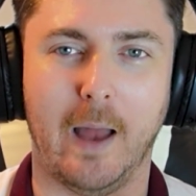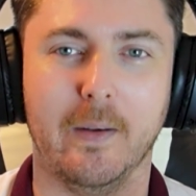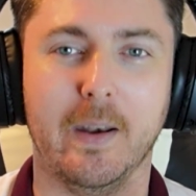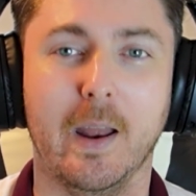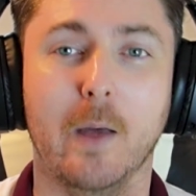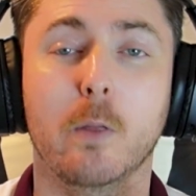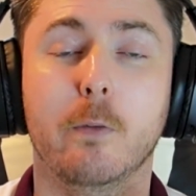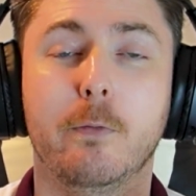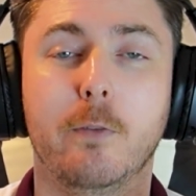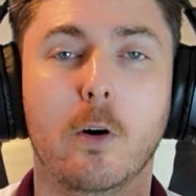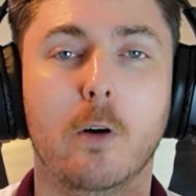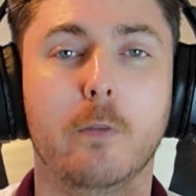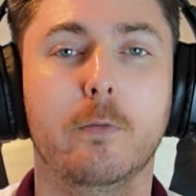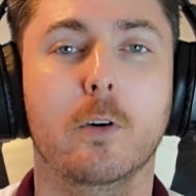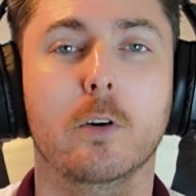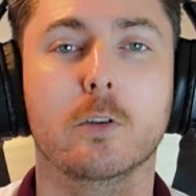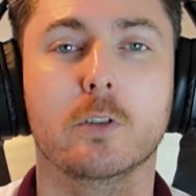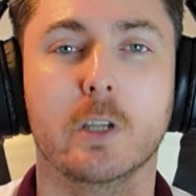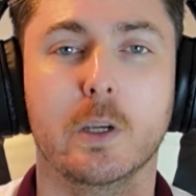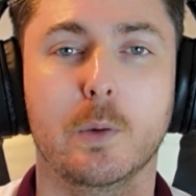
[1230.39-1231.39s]
Now, the
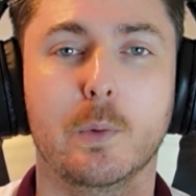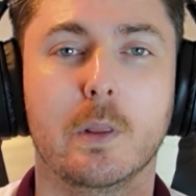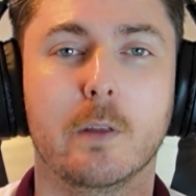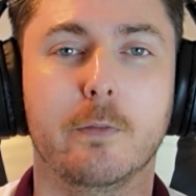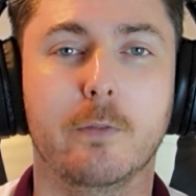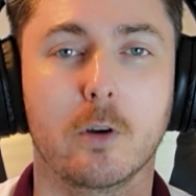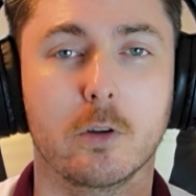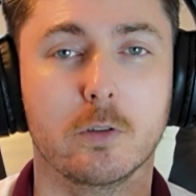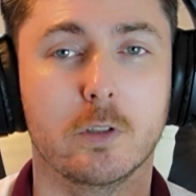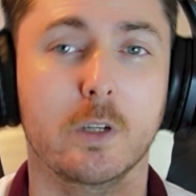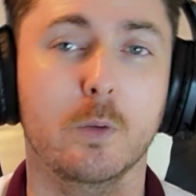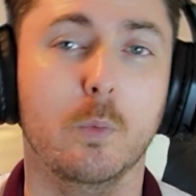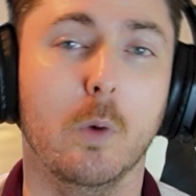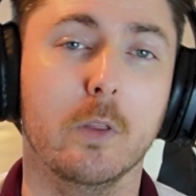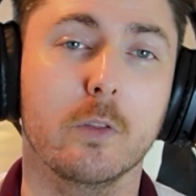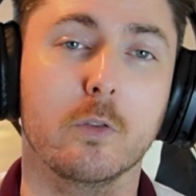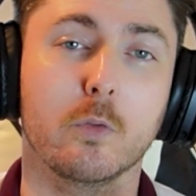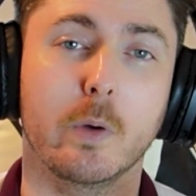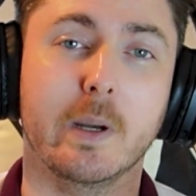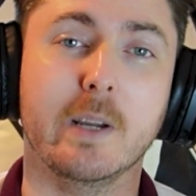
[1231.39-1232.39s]
4-4-2 and the
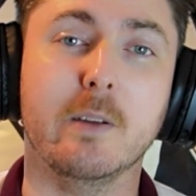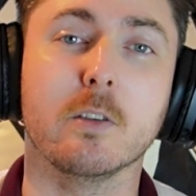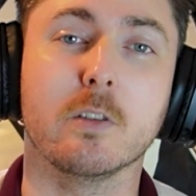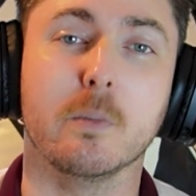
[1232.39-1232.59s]
4-2-1-3 as